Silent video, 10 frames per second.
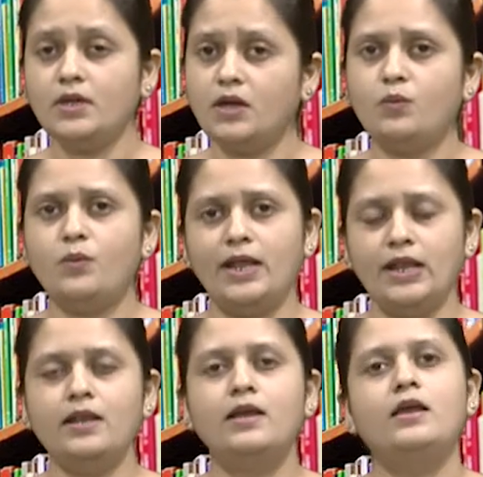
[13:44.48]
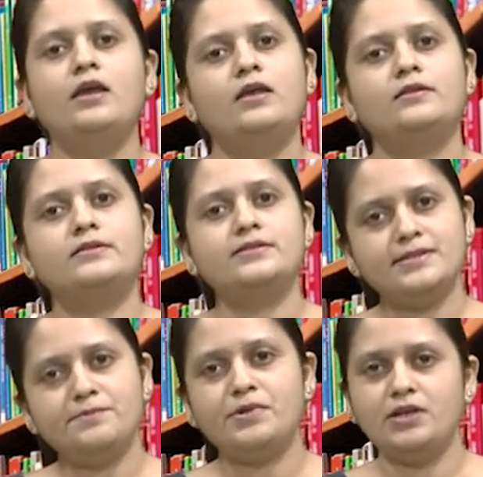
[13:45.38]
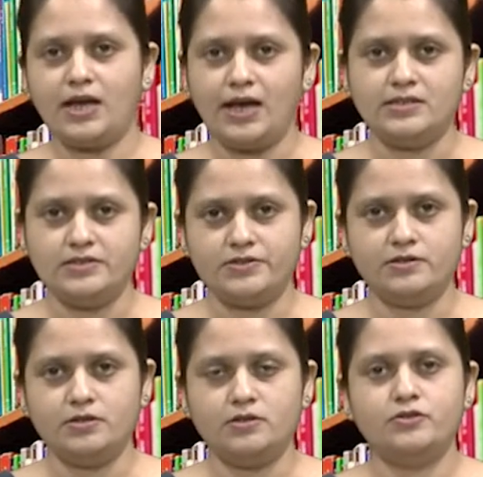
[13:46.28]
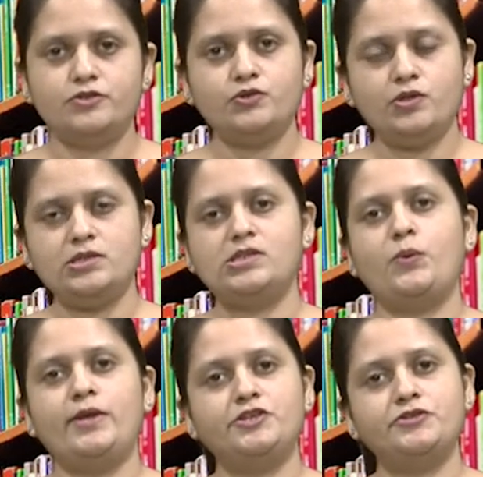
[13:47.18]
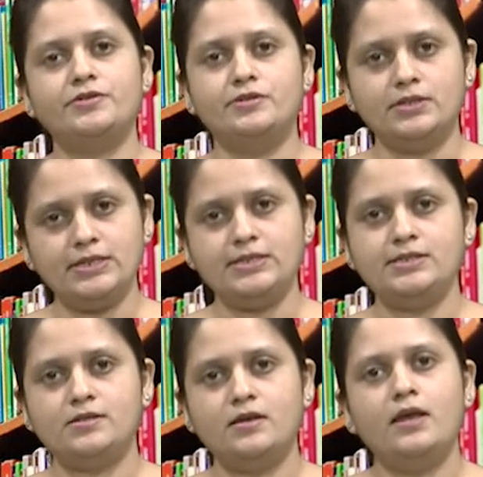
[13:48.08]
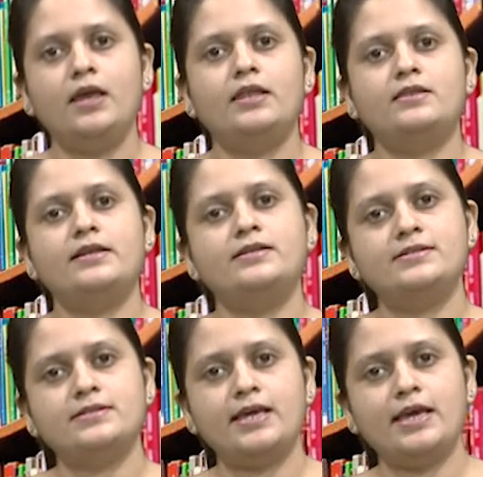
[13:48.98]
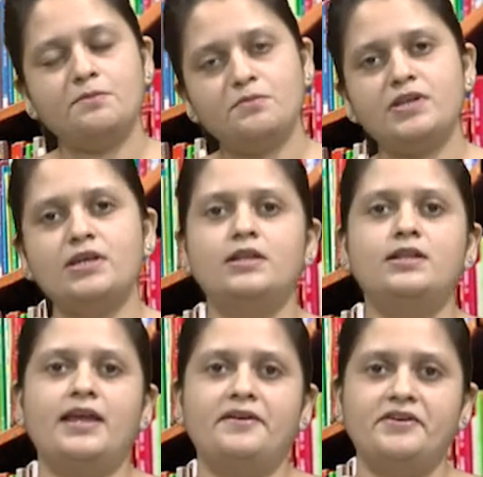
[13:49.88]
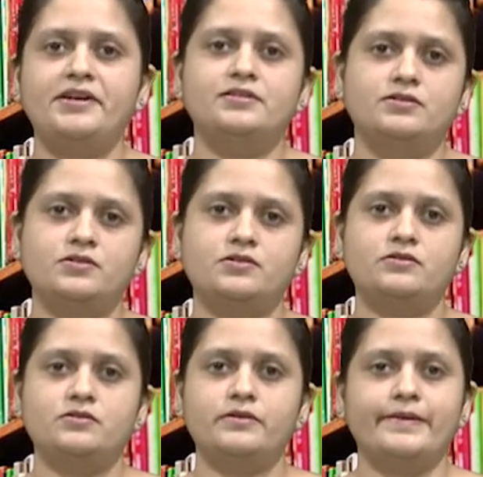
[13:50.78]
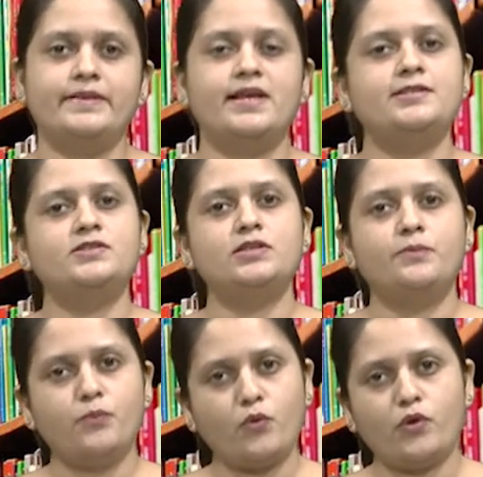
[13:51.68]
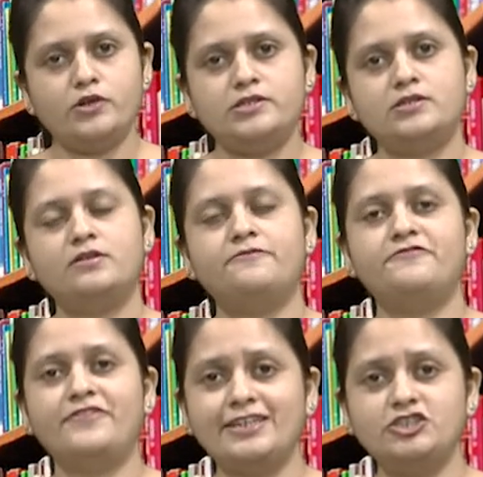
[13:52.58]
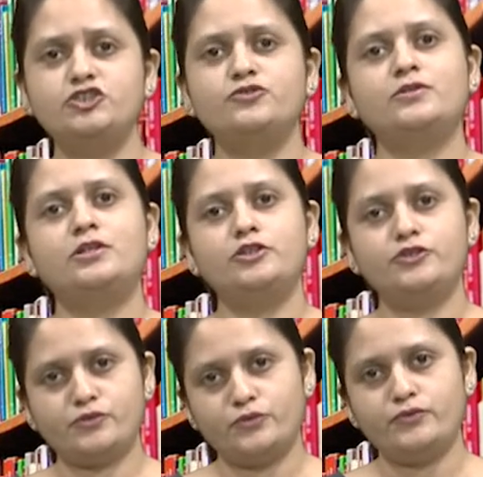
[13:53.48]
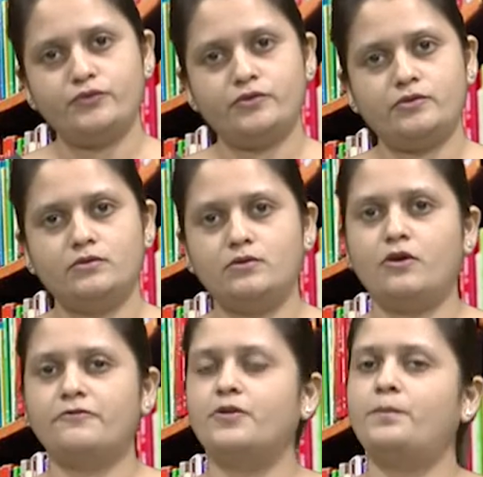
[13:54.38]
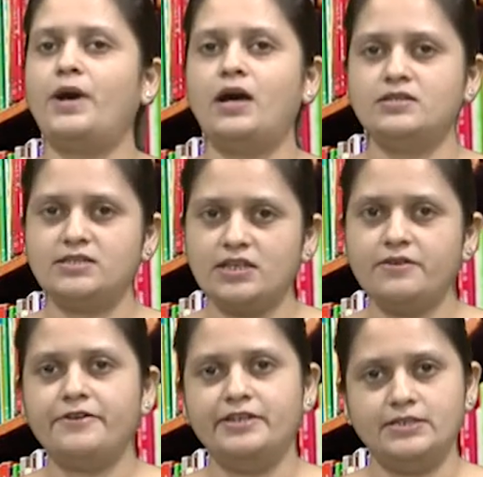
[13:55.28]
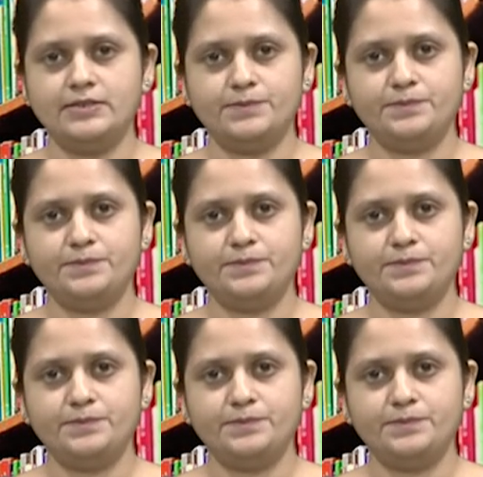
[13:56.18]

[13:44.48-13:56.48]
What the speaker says: Well, the simple answer to this question is there is empirical evidence that supports the factual truths of the past events.